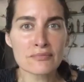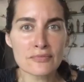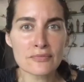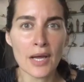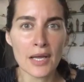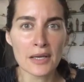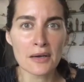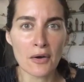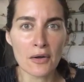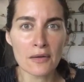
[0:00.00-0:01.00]
by
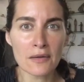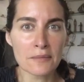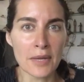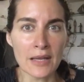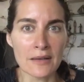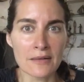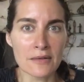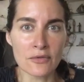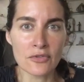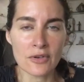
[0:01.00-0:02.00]
all means
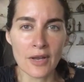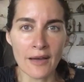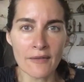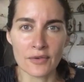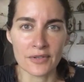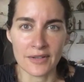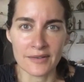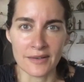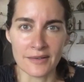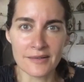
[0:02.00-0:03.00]
you should have
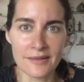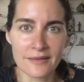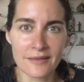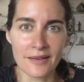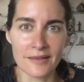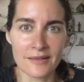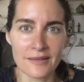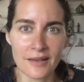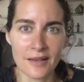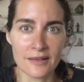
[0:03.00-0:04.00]
resistance because
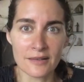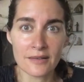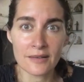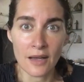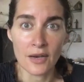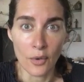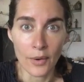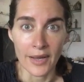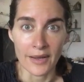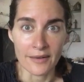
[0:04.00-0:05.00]
it's annoying.